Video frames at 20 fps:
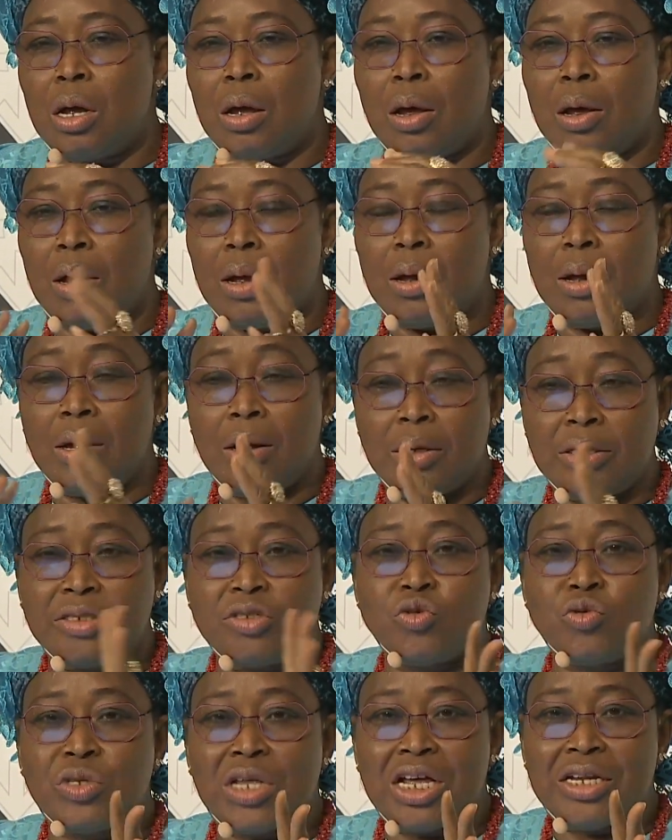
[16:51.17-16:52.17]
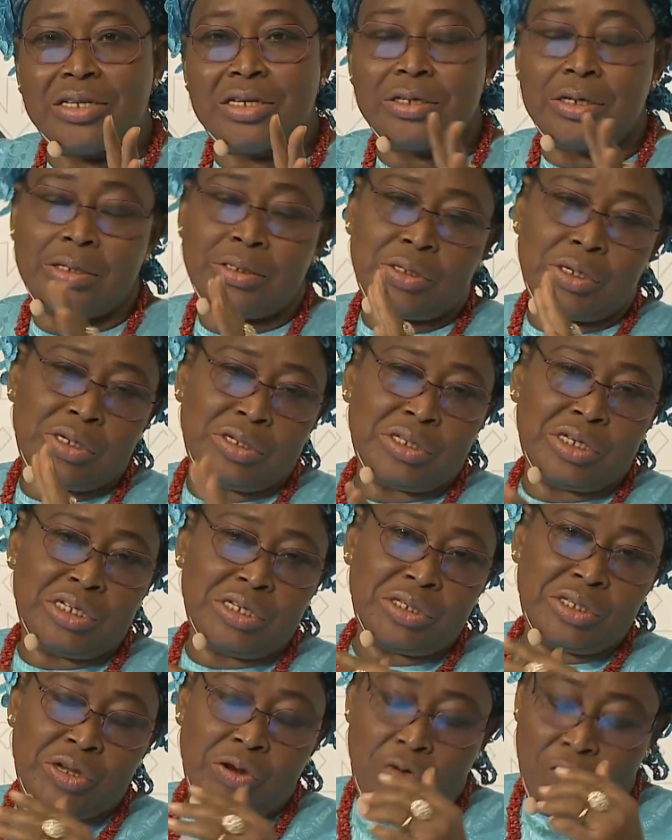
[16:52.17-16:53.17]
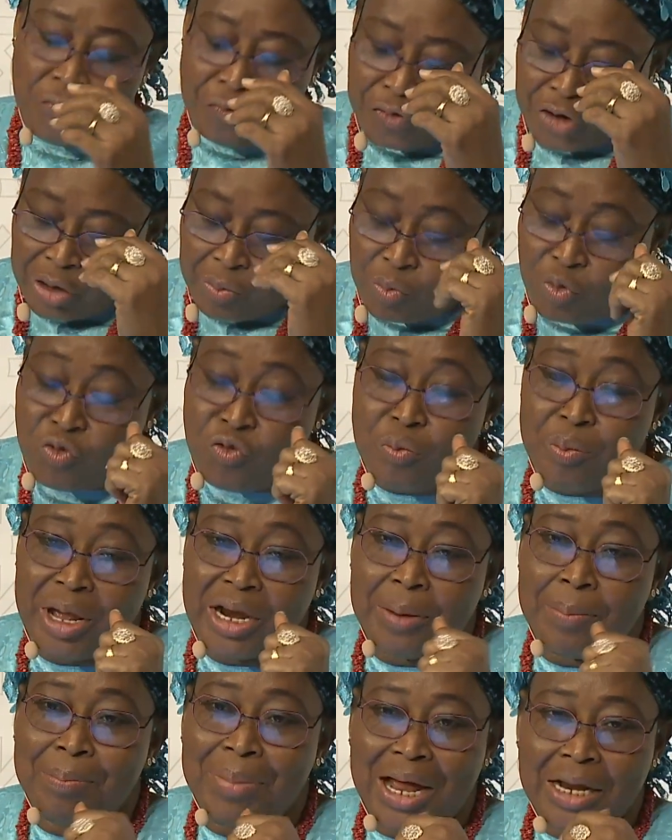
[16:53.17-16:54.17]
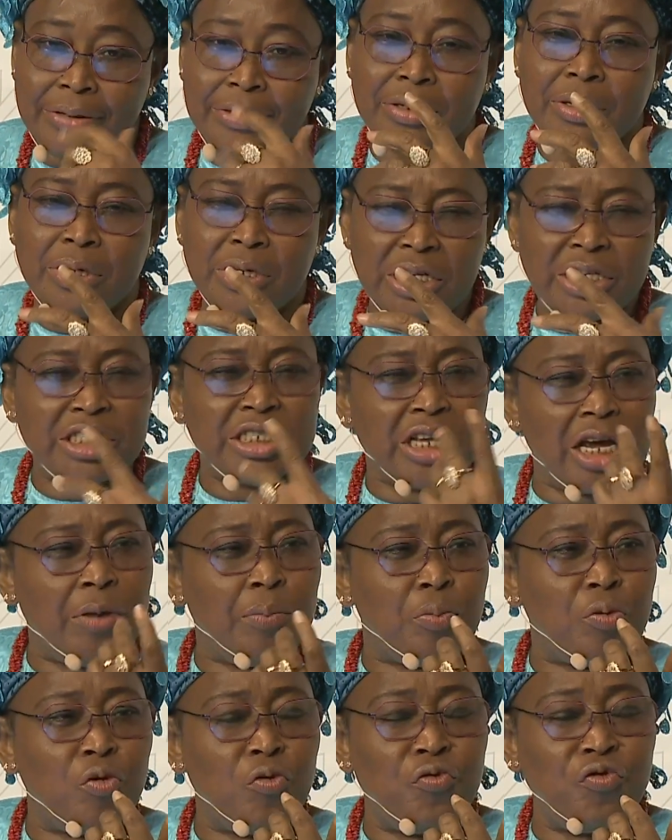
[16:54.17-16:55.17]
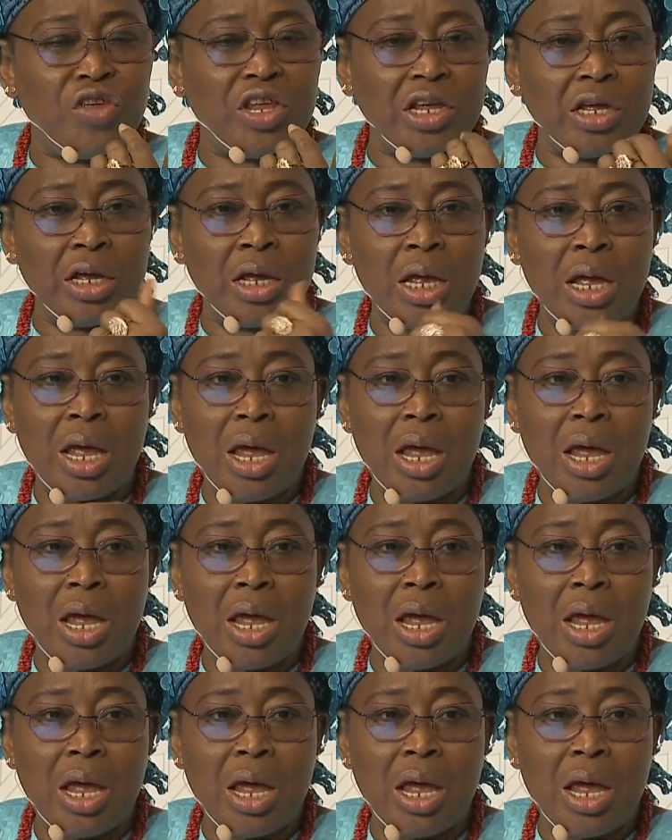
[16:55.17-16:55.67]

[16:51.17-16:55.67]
to that the free movement, but it's improving.